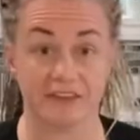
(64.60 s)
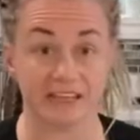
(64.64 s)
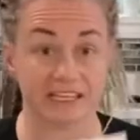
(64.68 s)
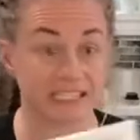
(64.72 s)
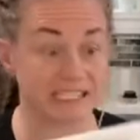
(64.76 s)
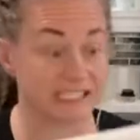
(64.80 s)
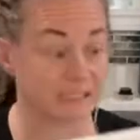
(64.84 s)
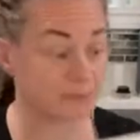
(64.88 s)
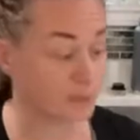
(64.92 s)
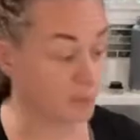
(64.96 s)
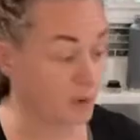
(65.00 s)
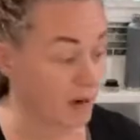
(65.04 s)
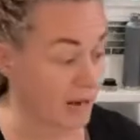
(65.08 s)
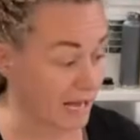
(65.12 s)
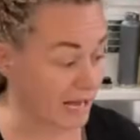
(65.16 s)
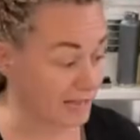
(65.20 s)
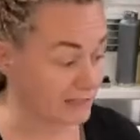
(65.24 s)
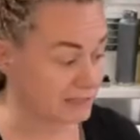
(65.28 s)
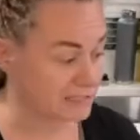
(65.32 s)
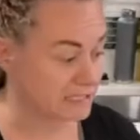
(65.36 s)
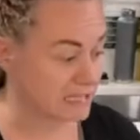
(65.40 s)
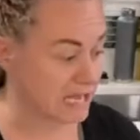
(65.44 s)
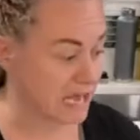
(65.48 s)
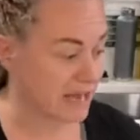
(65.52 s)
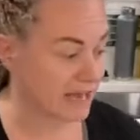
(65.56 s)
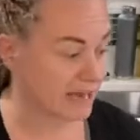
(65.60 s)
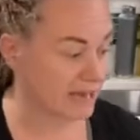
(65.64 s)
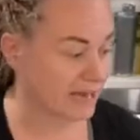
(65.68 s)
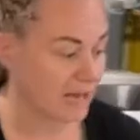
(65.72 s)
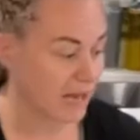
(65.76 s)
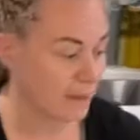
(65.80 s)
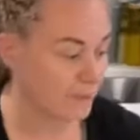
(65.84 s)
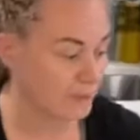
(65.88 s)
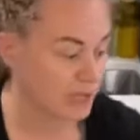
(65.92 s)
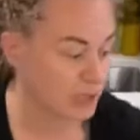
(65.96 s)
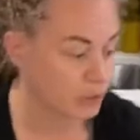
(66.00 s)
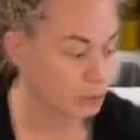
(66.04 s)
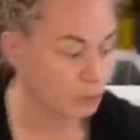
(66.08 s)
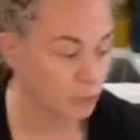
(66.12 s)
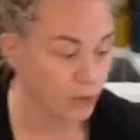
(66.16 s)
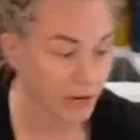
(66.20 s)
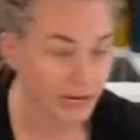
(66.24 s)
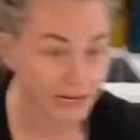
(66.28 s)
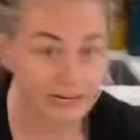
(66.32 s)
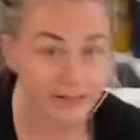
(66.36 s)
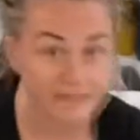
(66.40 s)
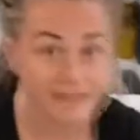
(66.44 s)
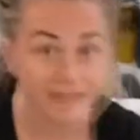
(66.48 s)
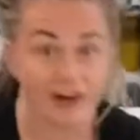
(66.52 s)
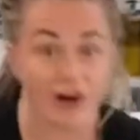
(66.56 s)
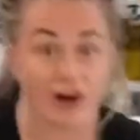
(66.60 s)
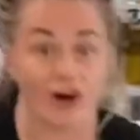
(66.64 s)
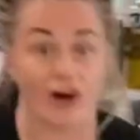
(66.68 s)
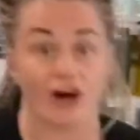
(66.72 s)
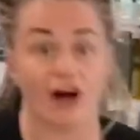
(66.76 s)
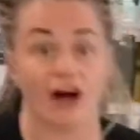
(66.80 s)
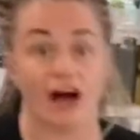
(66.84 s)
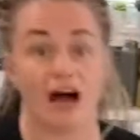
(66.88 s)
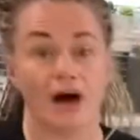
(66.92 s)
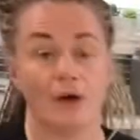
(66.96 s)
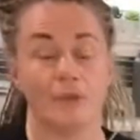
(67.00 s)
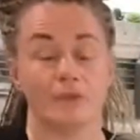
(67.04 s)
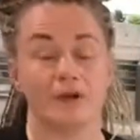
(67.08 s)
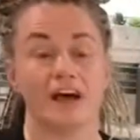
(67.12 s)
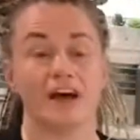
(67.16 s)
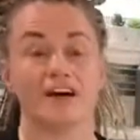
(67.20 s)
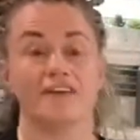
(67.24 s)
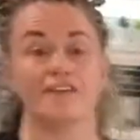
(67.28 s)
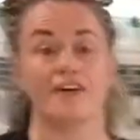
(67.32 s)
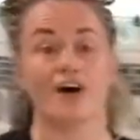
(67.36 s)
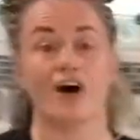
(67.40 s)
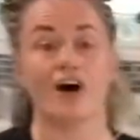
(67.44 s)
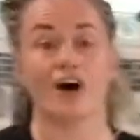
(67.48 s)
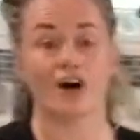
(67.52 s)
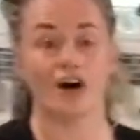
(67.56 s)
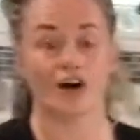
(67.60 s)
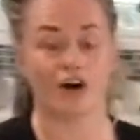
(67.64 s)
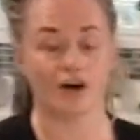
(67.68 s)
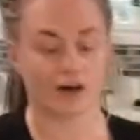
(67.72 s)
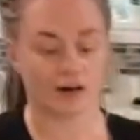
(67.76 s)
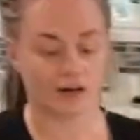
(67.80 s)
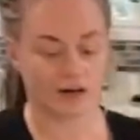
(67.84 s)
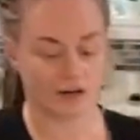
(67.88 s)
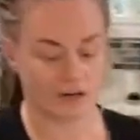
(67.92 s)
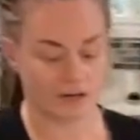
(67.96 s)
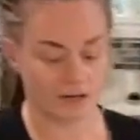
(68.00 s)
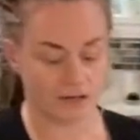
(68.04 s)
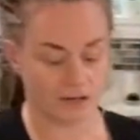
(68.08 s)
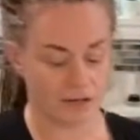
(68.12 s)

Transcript: spreads coming right out of our